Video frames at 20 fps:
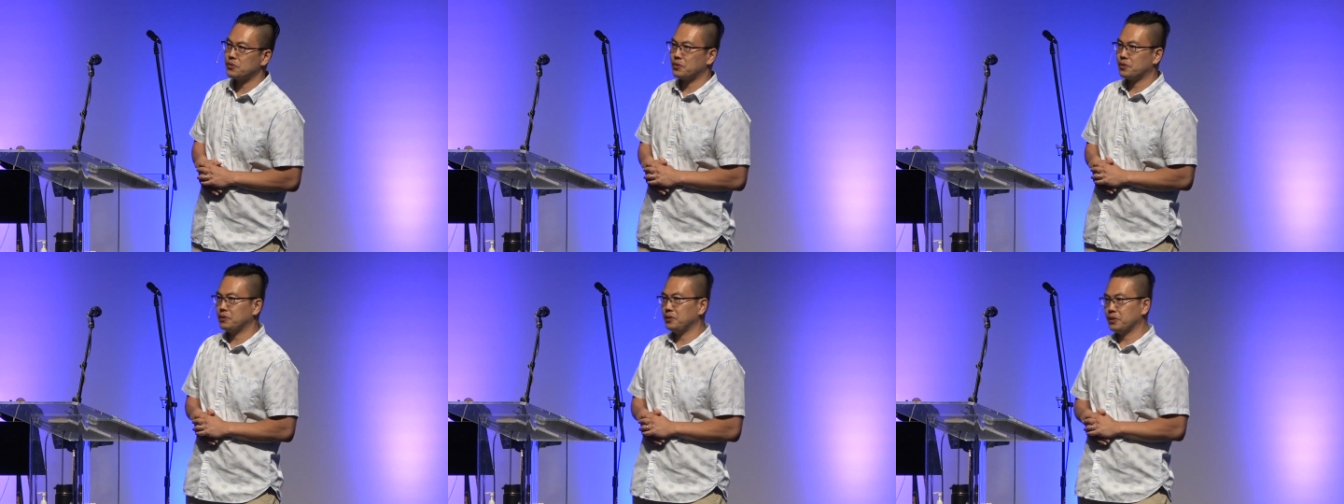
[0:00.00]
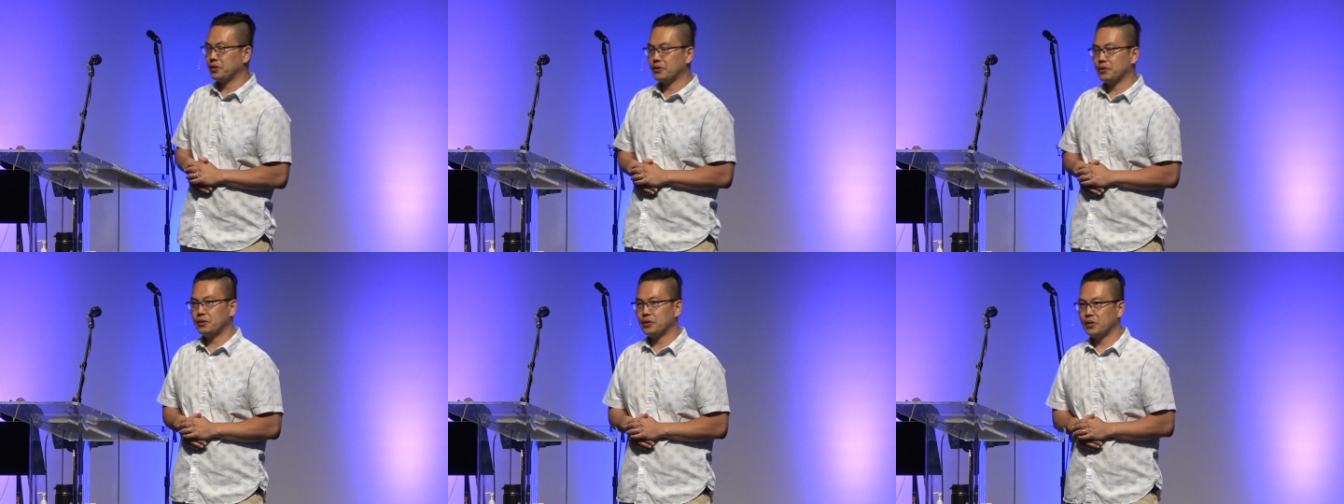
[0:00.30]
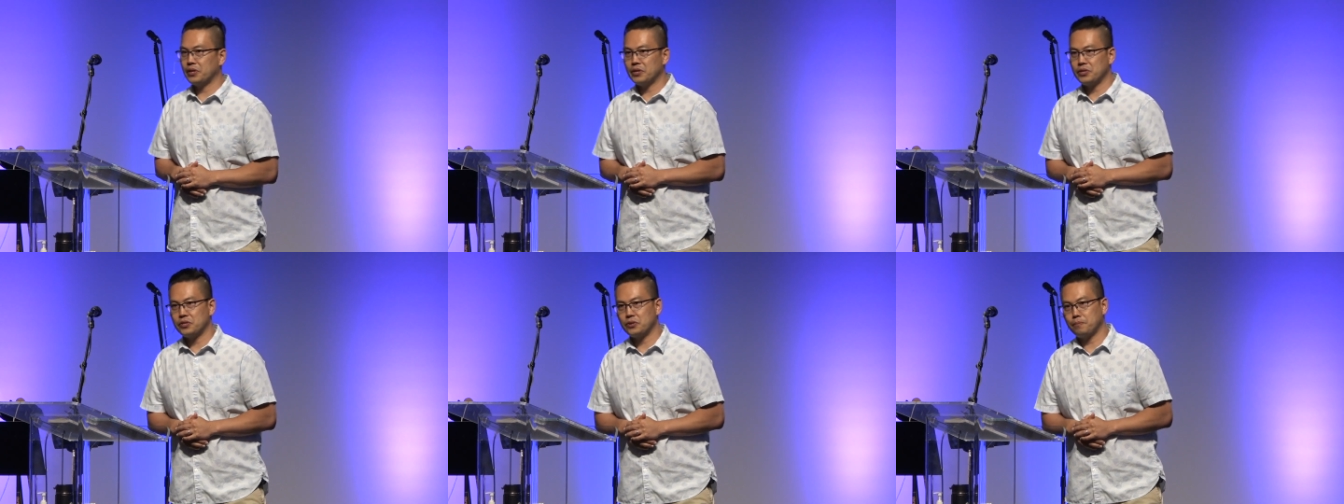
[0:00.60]
or early
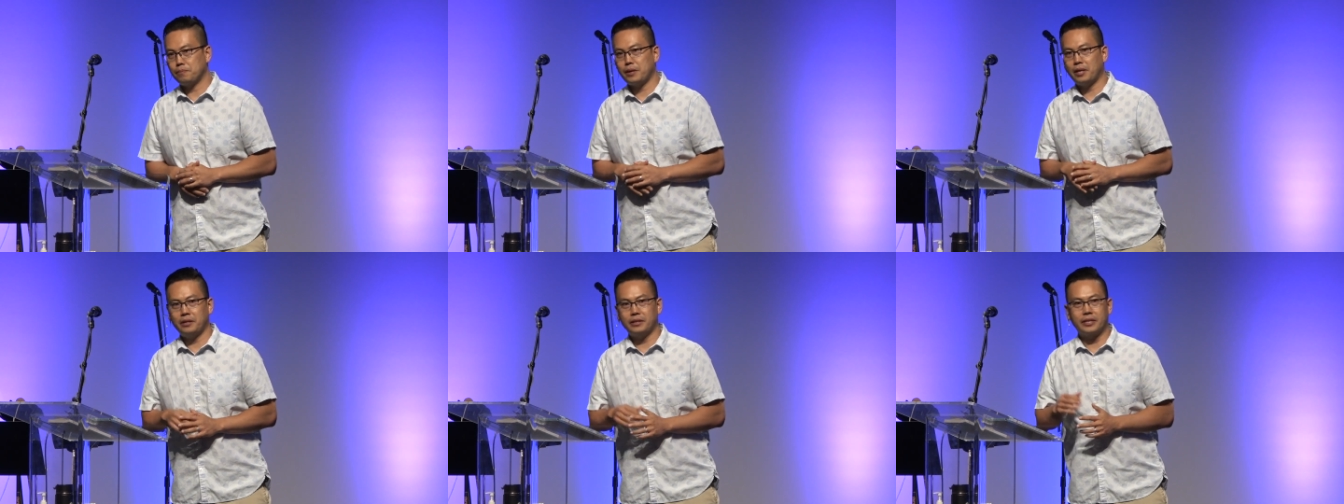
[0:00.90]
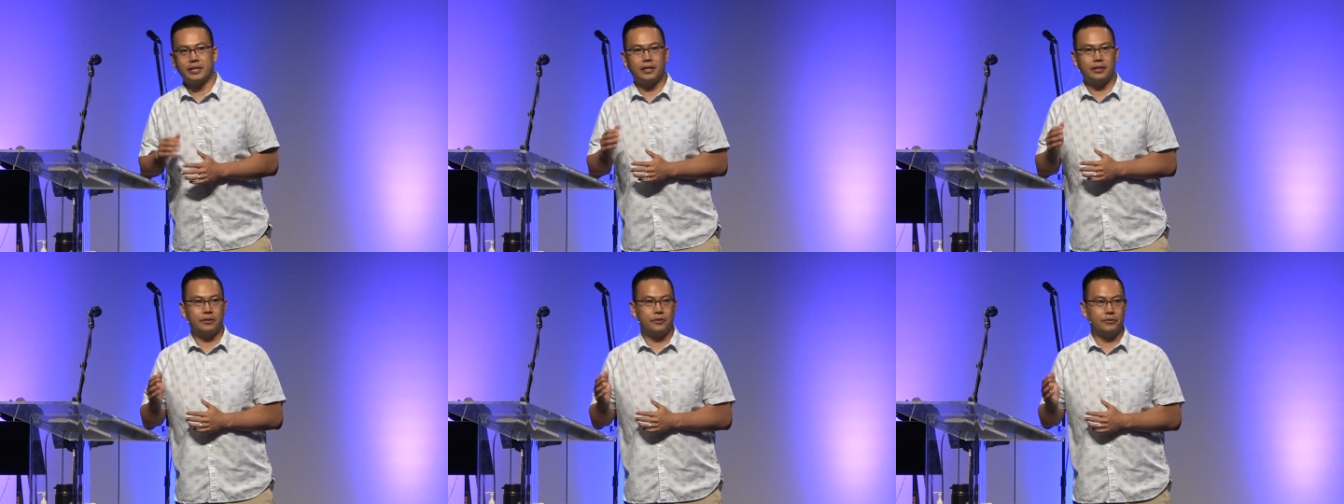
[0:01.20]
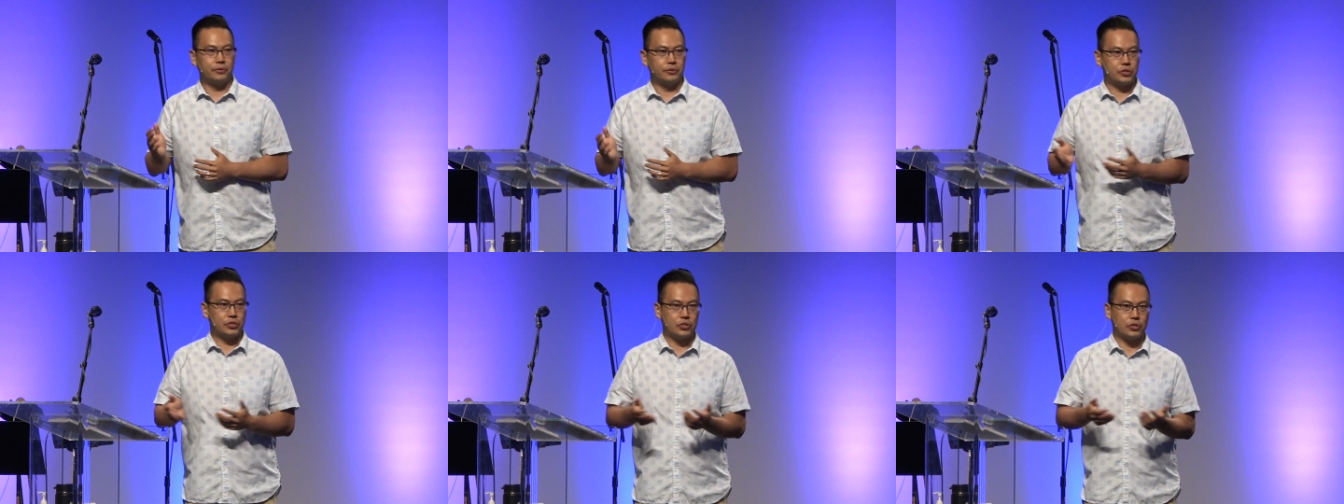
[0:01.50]
30s, you've probably gone
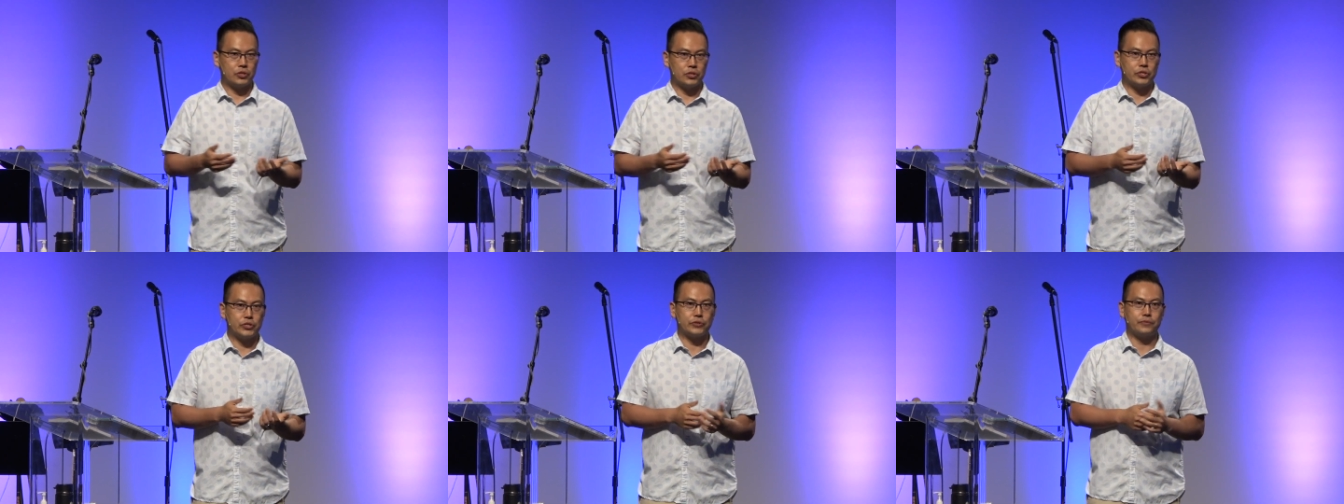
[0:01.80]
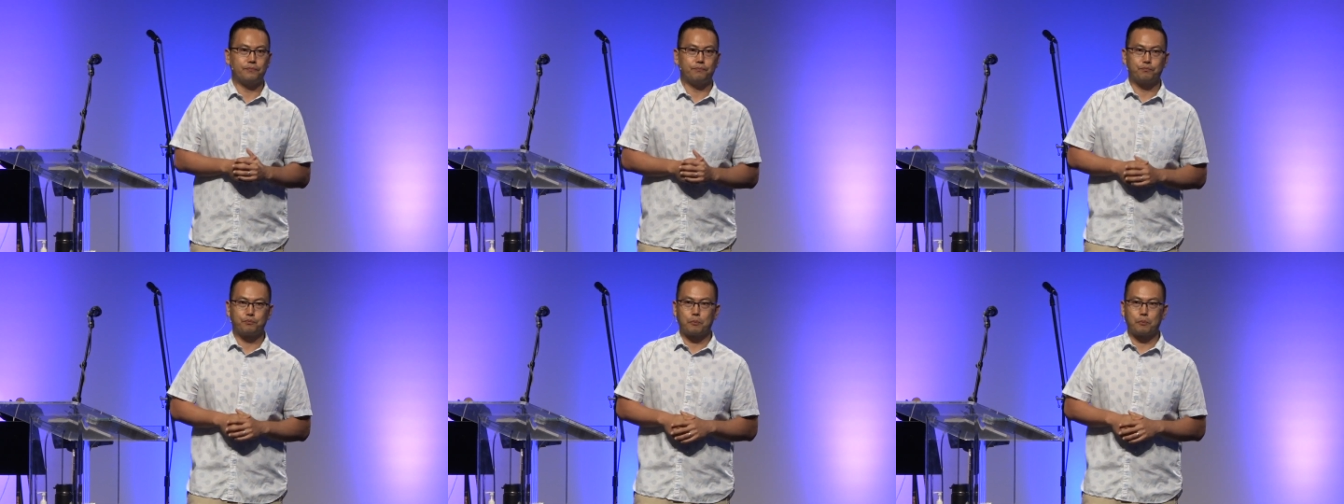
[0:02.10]
through church